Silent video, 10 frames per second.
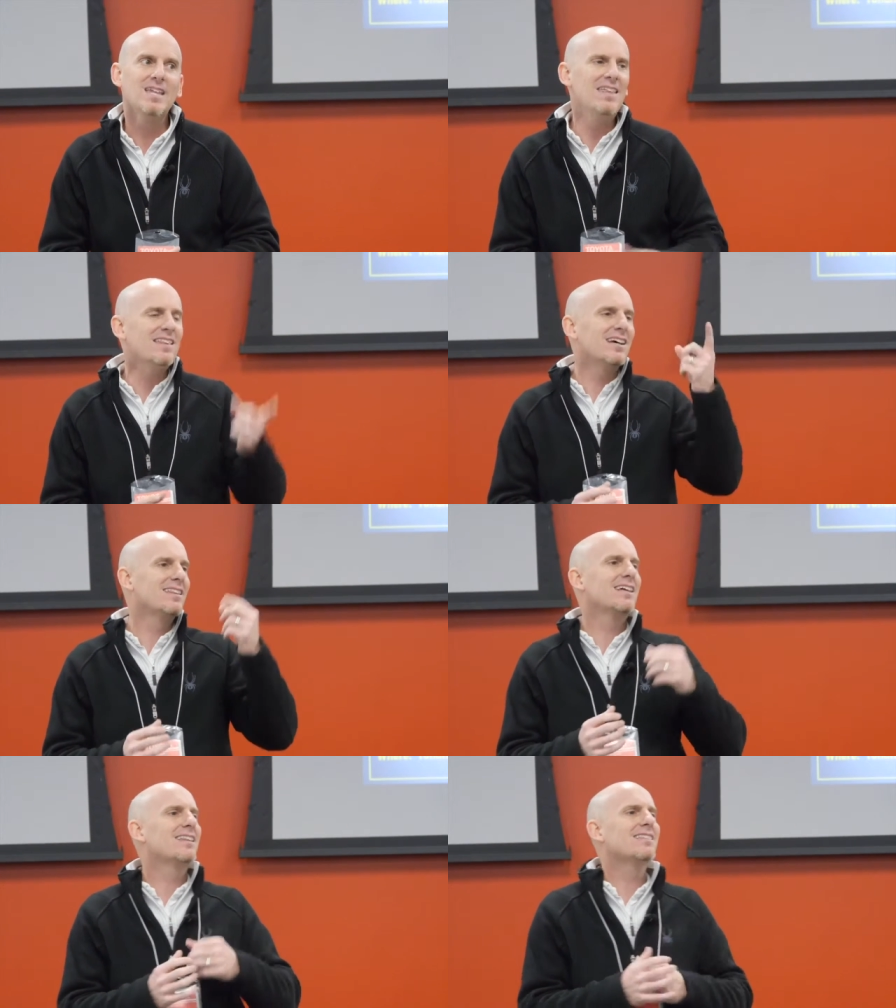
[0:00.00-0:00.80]
And then the,
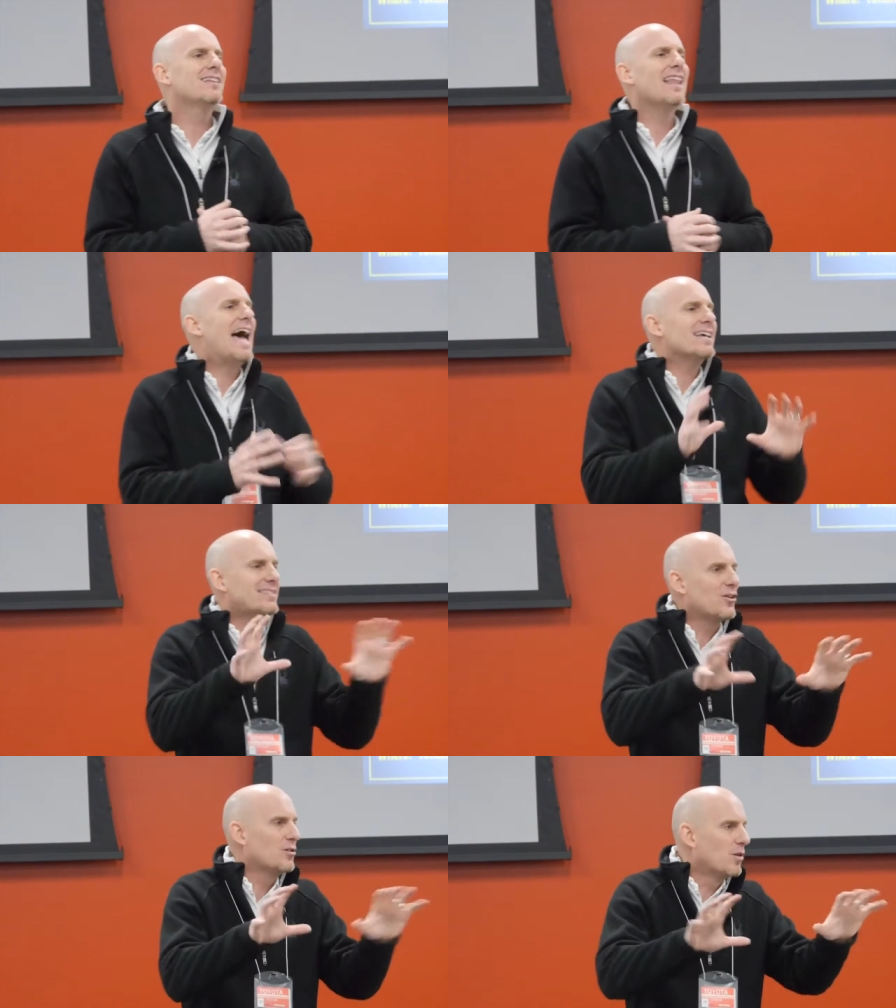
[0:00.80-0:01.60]
the, the
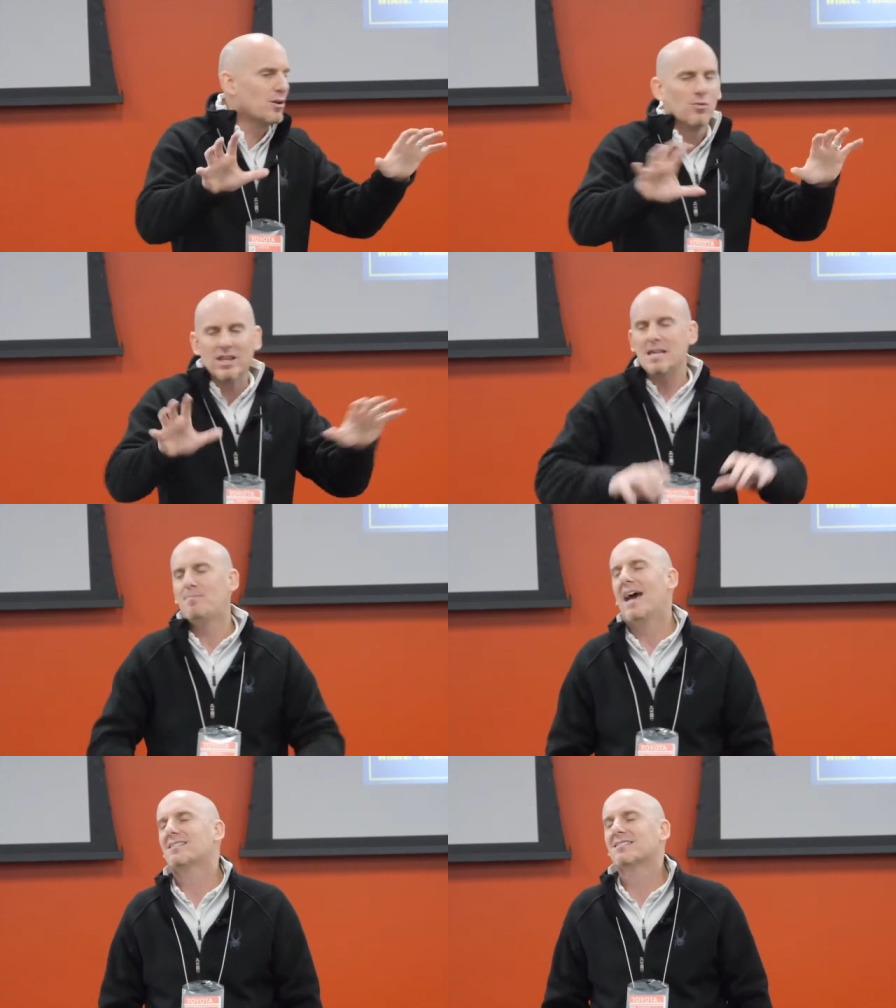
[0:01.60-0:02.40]
last area where it really
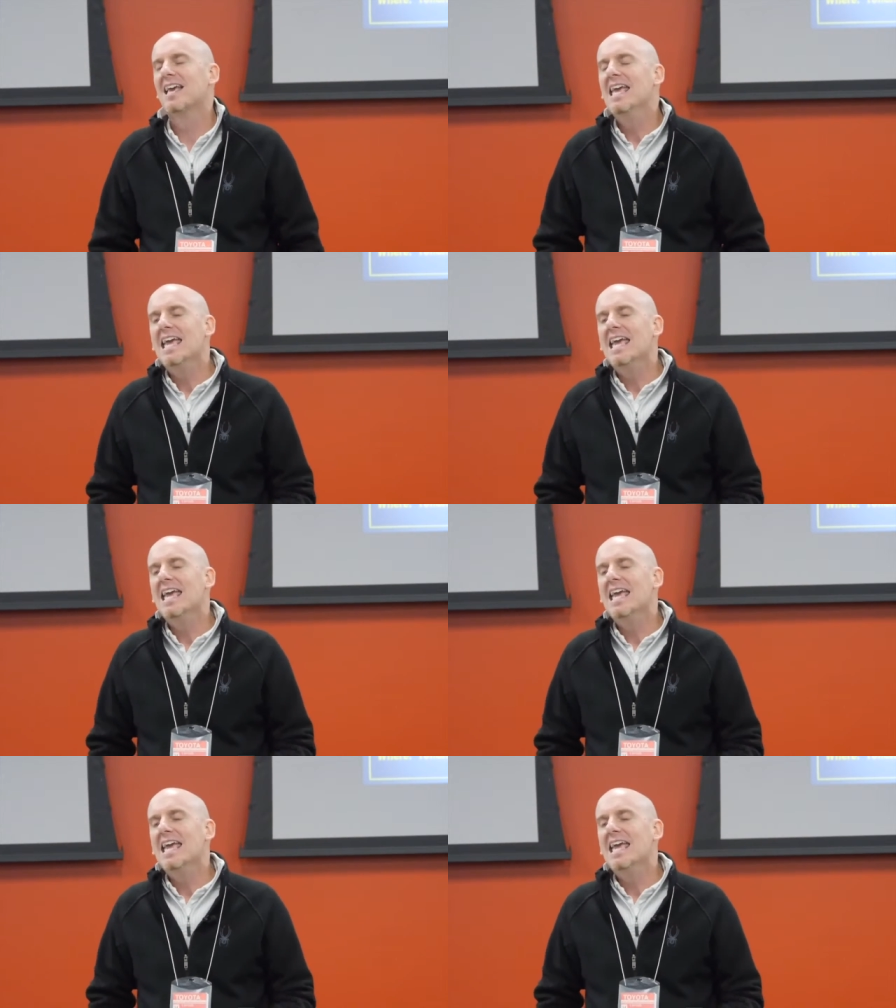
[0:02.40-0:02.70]
impacts us